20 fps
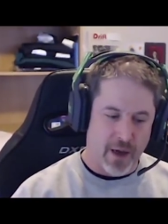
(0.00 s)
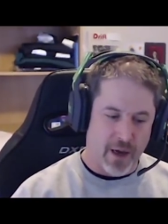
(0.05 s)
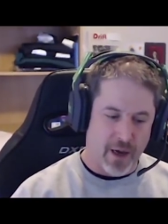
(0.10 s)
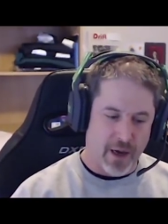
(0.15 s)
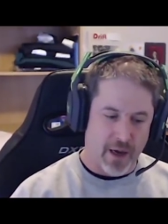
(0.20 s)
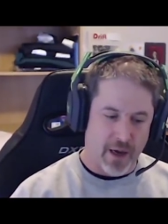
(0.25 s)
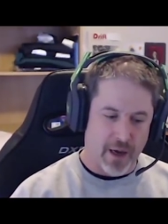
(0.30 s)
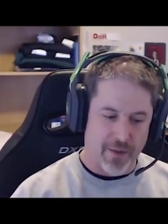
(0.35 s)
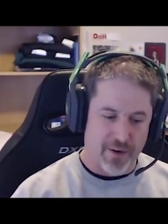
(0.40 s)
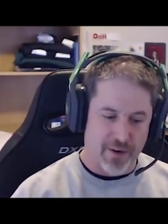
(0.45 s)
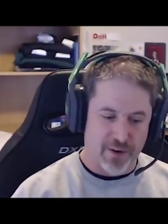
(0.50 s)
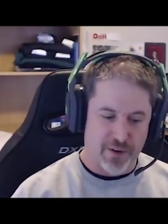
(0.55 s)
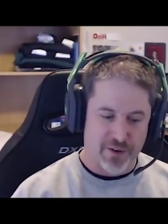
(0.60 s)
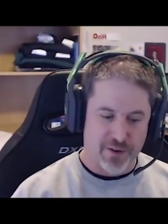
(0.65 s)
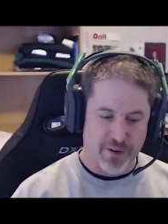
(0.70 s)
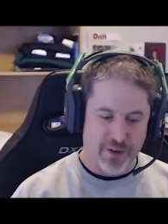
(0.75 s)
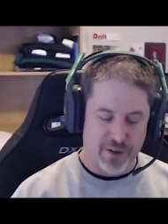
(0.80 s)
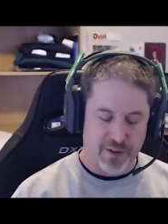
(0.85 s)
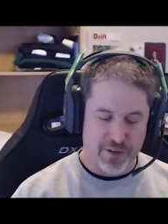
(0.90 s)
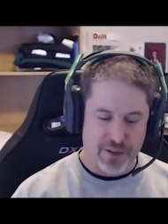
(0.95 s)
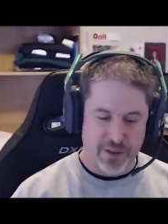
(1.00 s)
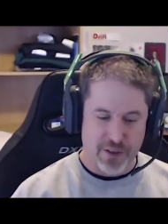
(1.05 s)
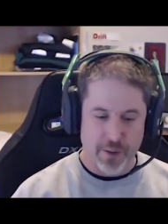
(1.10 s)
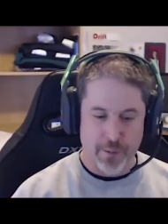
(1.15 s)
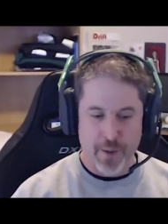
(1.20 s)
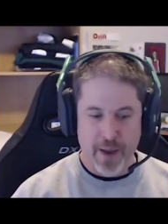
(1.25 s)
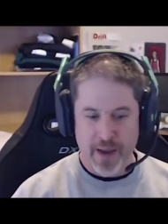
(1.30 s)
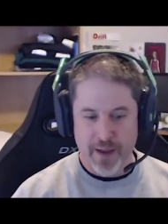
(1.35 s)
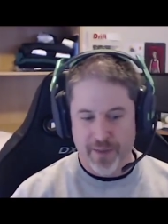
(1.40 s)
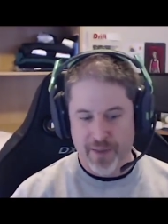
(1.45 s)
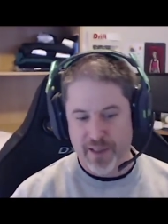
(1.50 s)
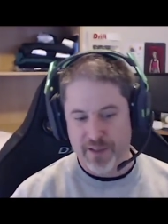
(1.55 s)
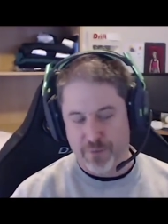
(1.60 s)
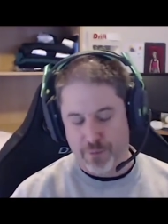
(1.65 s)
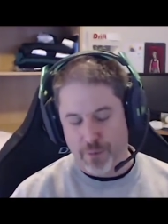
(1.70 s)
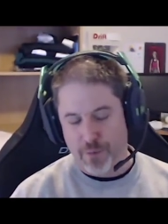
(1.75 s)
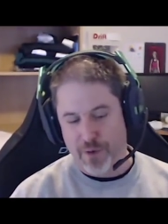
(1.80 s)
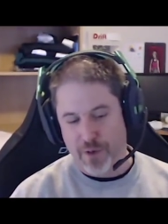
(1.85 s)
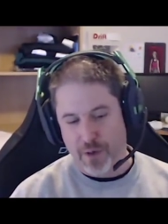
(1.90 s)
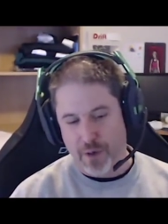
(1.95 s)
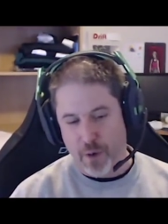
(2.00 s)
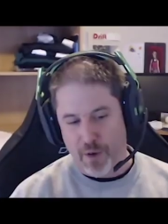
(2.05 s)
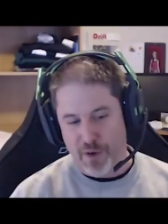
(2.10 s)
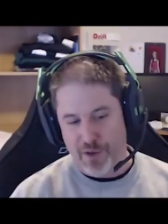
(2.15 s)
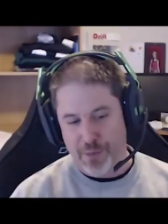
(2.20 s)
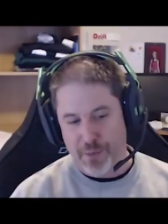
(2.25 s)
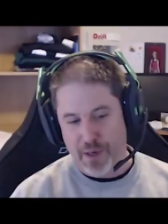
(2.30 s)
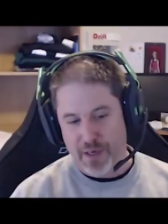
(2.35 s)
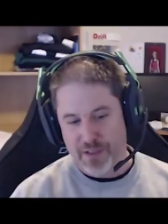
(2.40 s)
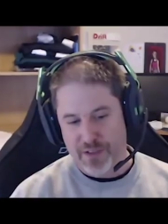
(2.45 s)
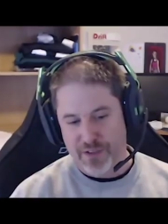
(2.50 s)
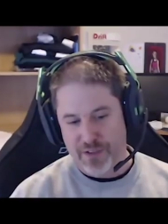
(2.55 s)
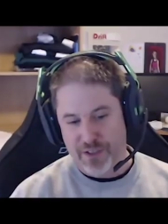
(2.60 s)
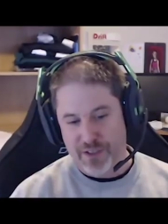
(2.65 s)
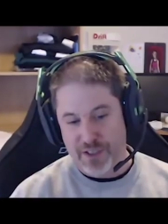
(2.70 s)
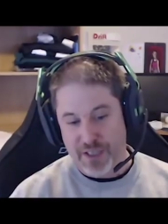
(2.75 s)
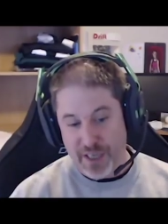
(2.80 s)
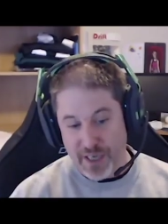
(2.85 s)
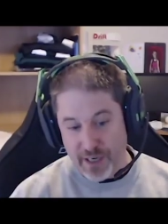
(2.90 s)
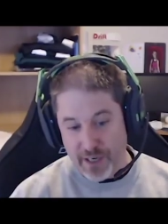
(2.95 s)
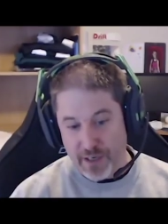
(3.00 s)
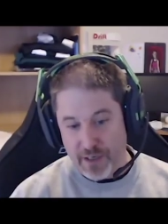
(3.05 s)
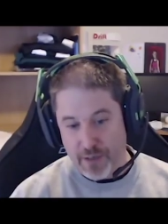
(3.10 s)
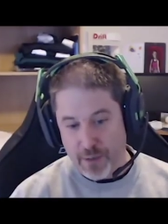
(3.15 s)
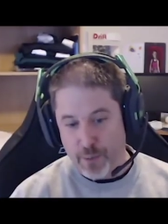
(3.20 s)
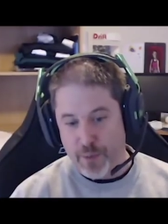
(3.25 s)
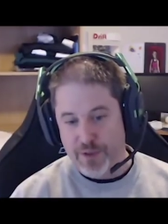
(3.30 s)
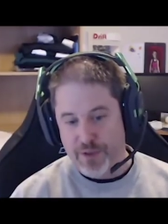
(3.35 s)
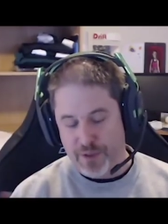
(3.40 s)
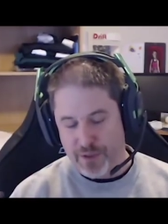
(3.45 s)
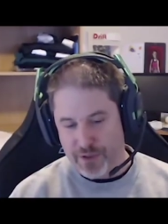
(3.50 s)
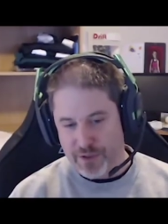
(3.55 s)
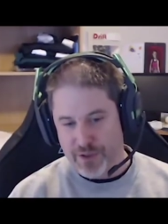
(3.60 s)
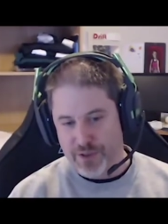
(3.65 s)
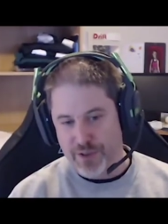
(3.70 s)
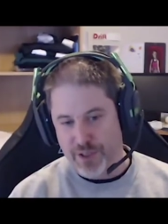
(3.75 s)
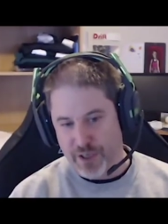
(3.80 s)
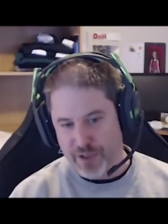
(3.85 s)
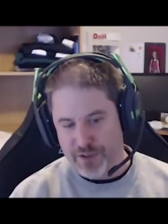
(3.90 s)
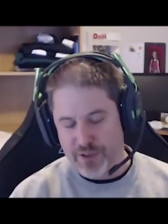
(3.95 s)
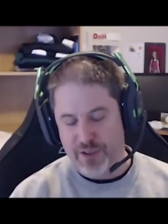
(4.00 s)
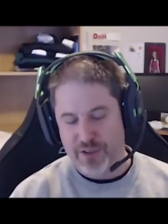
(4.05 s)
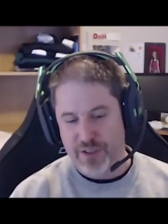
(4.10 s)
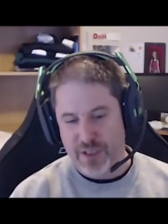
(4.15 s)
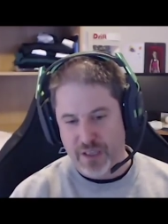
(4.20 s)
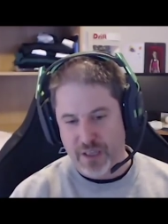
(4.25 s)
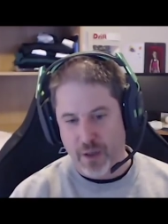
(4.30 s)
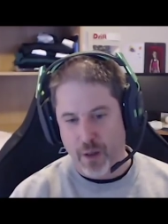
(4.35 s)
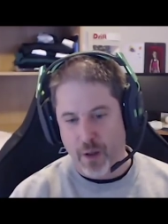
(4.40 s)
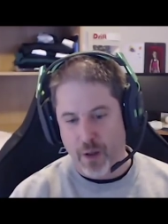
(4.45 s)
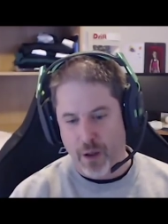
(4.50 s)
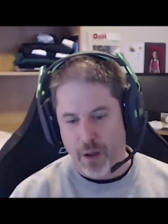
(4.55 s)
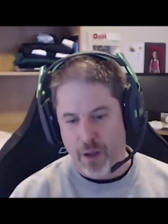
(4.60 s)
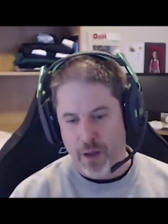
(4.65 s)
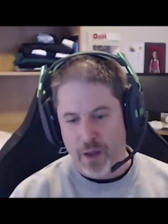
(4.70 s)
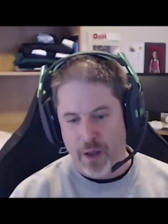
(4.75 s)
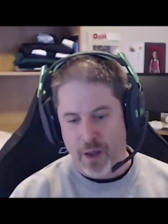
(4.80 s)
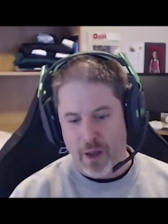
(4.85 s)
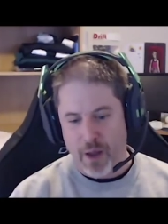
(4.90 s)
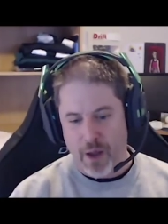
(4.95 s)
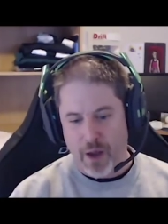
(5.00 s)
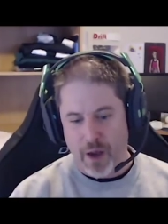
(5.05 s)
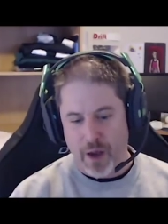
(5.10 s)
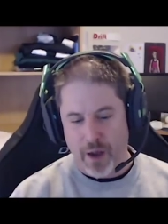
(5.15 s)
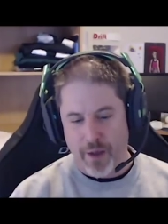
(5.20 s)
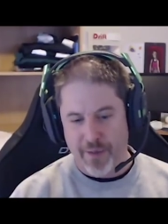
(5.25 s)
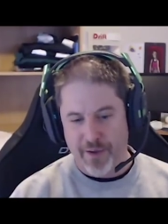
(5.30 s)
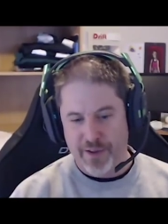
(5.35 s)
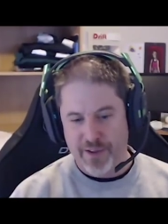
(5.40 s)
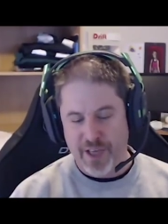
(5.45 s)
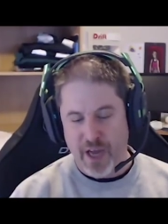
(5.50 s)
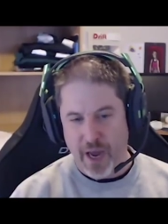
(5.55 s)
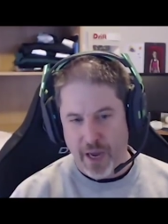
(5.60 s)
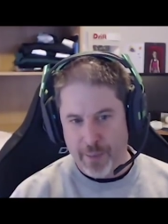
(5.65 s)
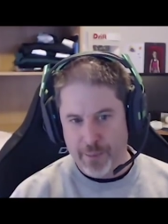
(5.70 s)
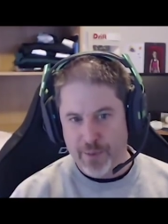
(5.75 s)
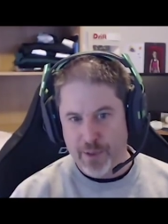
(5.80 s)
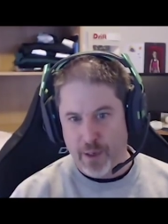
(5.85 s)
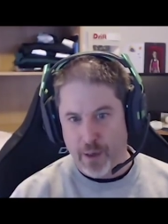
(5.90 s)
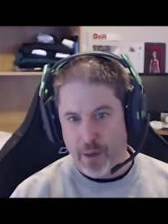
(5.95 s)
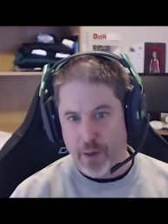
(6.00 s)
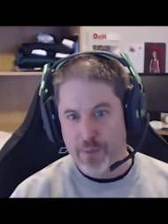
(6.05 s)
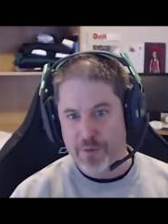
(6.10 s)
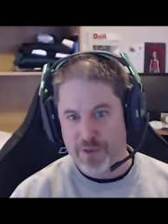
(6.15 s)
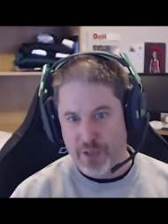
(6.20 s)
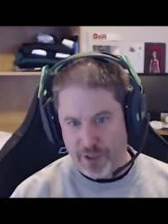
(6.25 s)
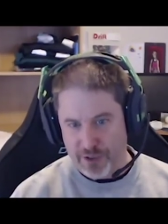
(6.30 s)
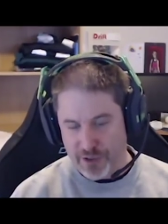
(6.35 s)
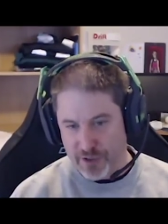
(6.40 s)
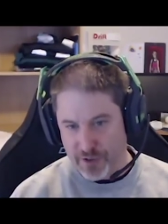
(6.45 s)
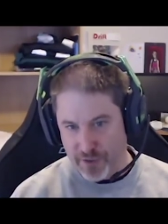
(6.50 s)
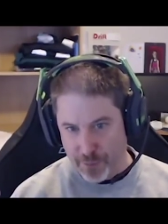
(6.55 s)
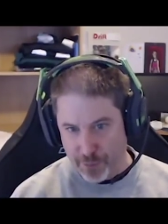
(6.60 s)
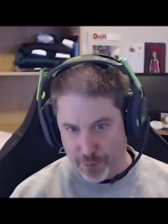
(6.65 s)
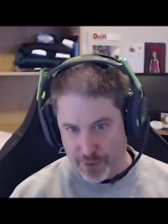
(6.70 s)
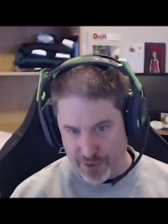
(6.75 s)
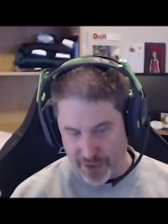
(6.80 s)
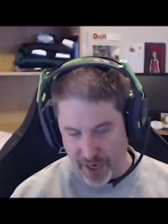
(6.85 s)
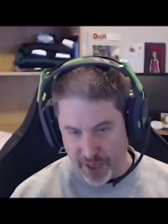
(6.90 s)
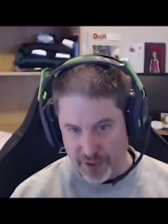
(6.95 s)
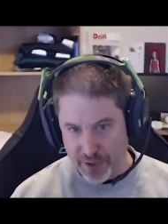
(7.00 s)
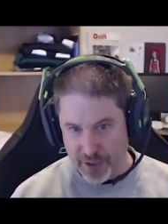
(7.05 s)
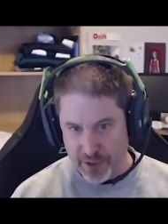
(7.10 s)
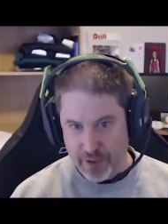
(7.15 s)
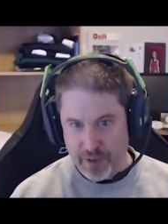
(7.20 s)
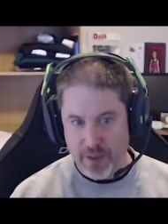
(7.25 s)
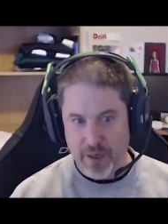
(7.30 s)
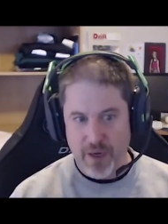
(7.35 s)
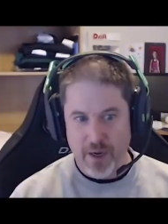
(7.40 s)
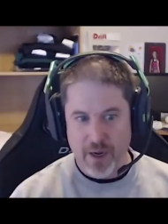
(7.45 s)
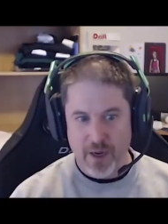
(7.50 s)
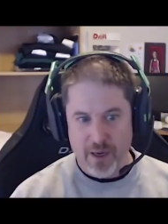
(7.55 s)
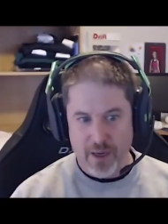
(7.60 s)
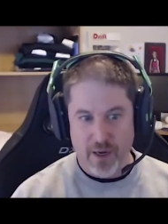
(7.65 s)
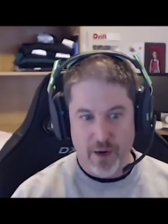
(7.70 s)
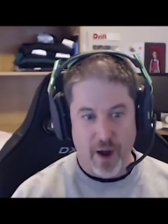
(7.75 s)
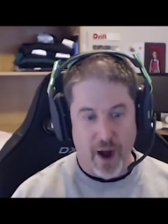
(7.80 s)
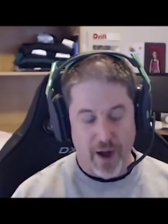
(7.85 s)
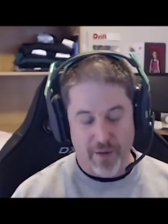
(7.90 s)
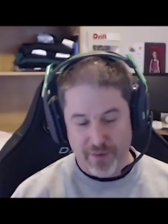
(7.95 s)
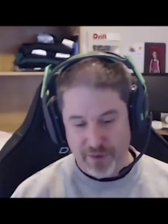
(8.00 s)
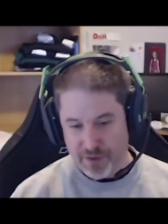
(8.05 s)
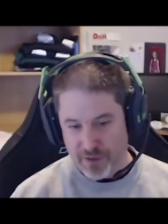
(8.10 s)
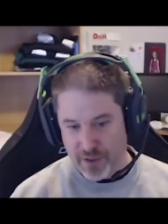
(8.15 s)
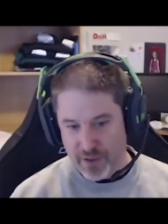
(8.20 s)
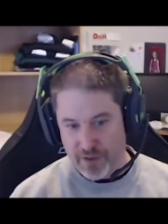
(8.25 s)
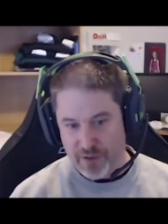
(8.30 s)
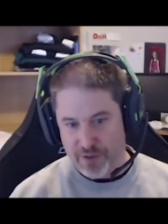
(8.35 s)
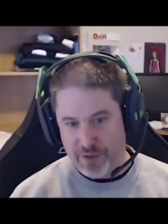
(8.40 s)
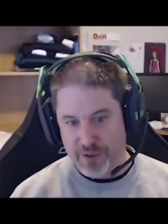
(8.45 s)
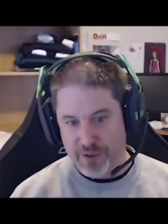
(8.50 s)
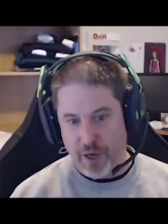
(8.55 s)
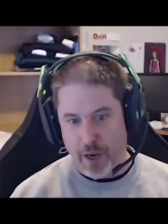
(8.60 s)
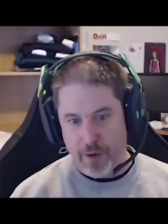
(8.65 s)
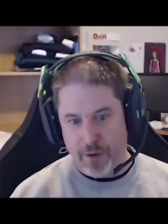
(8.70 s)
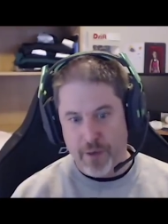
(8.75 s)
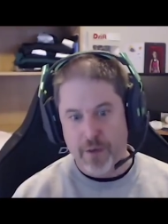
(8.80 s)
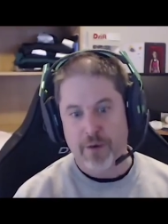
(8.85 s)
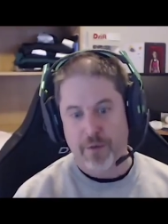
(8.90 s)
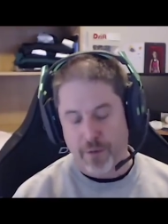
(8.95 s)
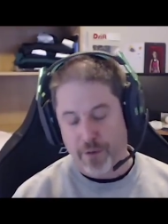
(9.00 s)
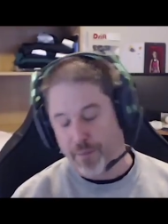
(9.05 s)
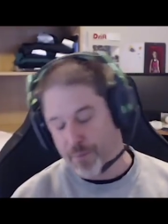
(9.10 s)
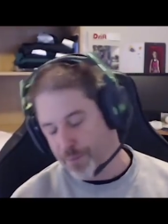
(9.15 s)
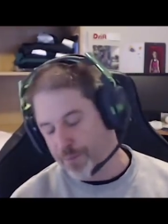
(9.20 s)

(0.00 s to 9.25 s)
Uh, there's there's a domain that re- corresponds to Tyr, which is justice and law. Uh, there's Heimdall, justice of protection. You know, obviously there's Donner,